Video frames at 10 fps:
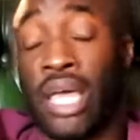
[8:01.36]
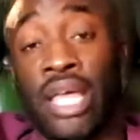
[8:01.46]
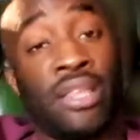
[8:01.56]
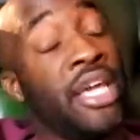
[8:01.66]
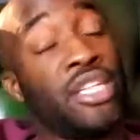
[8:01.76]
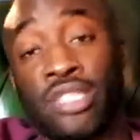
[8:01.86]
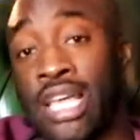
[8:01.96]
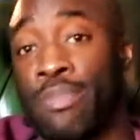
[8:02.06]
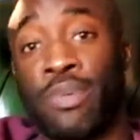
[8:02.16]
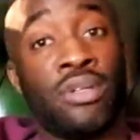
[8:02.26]
Can they just
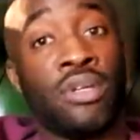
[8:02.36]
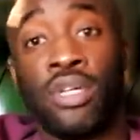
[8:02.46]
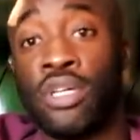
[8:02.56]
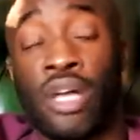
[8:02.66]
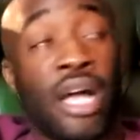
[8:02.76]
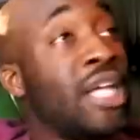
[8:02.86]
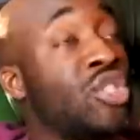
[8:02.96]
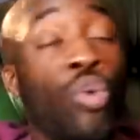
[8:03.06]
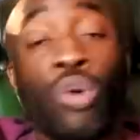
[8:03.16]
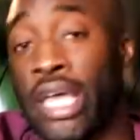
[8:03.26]
happen? Uh,
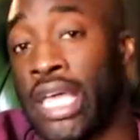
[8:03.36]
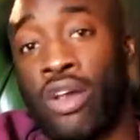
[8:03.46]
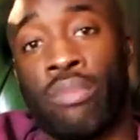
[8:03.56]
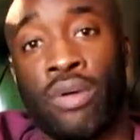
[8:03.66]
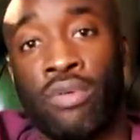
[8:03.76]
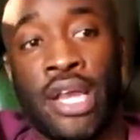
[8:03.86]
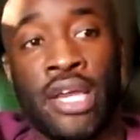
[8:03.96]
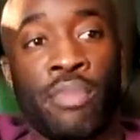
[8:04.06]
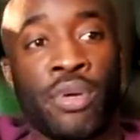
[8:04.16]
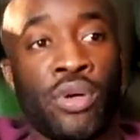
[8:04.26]
that's all I care about right
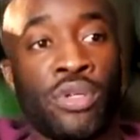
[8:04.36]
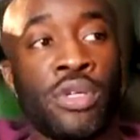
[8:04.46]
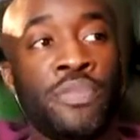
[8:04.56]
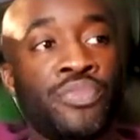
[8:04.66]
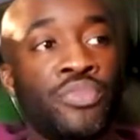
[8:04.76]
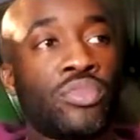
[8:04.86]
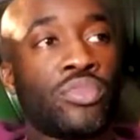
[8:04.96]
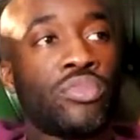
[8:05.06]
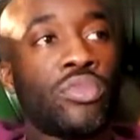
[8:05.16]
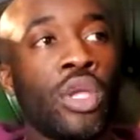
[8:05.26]
now because
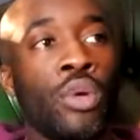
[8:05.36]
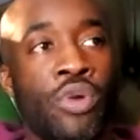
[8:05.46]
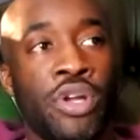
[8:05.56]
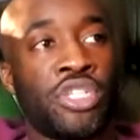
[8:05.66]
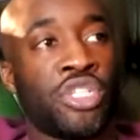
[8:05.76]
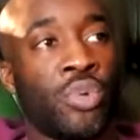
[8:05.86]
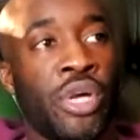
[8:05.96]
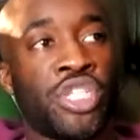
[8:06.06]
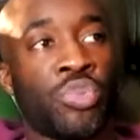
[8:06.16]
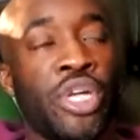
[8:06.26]
we're in a
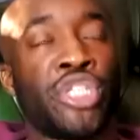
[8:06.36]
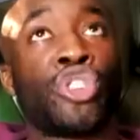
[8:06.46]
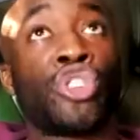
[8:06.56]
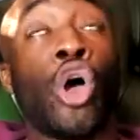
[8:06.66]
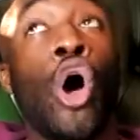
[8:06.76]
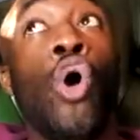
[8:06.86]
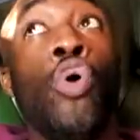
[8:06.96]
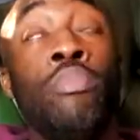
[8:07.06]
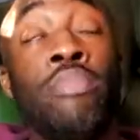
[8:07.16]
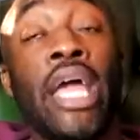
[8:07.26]
situation where
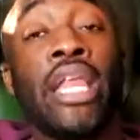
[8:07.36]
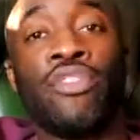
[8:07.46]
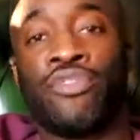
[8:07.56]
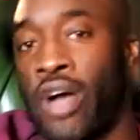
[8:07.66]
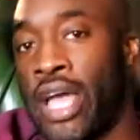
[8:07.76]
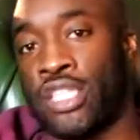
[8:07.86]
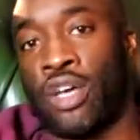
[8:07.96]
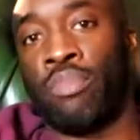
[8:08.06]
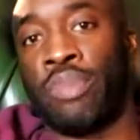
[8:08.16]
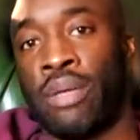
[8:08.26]
so many fights
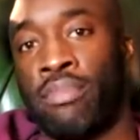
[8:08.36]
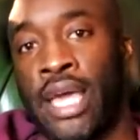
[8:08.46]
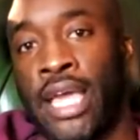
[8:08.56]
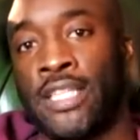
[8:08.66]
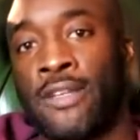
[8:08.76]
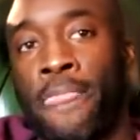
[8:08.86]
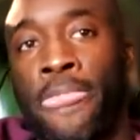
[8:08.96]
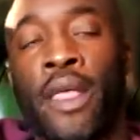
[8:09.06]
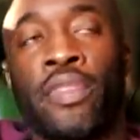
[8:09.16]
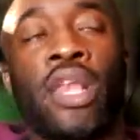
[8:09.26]
aren't being made.
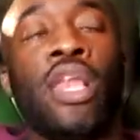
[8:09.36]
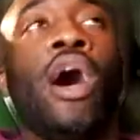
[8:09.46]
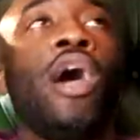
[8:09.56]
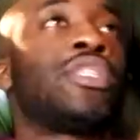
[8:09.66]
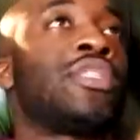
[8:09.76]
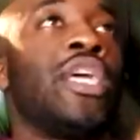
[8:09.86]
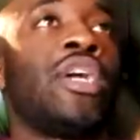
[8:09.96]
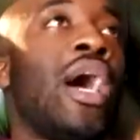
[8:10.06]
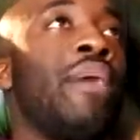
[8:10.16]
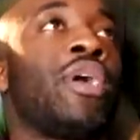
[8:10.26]
The last
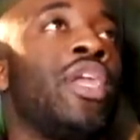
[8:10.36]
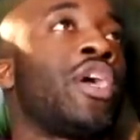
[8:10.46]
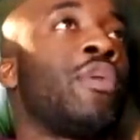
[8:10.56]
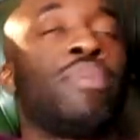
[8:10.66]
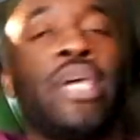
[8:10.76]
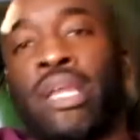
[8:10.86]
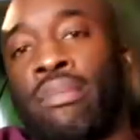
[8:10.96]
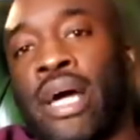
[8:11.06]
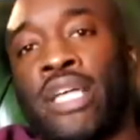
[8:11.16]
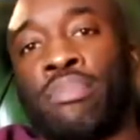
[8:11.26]
thing I'm going to complain
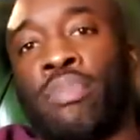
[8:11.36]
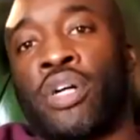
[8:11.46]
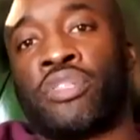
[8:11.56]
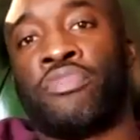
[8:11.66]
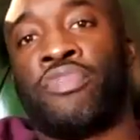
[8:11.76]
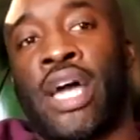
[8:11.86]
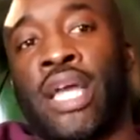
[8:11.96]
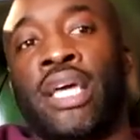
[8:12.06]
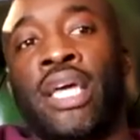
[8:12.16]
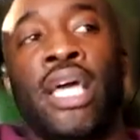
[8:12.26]
about as a boxing
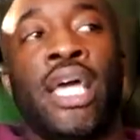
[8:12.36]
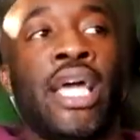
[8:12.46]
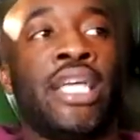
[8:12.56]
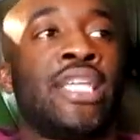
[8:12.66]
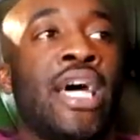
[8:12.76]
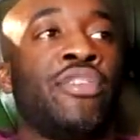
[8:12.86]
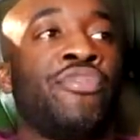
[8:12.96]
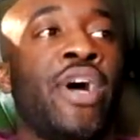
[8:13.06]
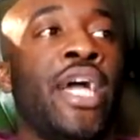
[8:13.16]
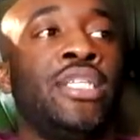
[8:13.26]
fan is that the
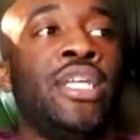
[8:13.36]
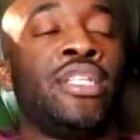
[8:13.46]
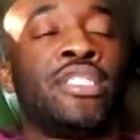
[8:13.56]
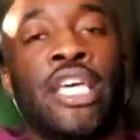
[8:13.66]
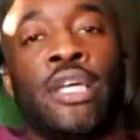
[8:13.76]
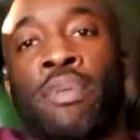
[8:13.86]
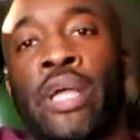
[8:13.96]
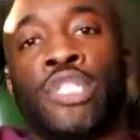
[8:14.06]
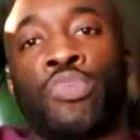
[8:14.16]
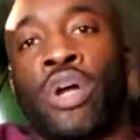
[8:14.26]
fight didn't take
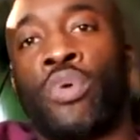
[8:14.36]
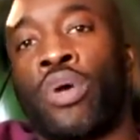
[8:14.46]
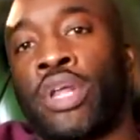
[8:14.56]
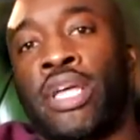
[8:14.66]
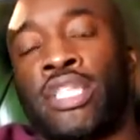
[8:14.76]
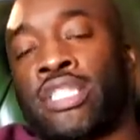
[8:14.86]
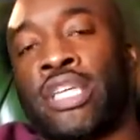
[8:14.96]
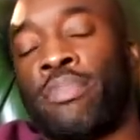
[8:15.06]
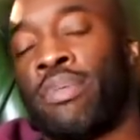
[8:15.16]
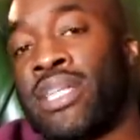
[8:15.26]
place where I wanted it to
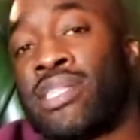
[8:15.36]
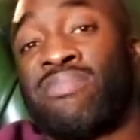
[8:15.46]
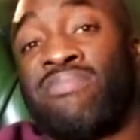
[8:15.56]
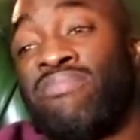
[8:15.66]
take place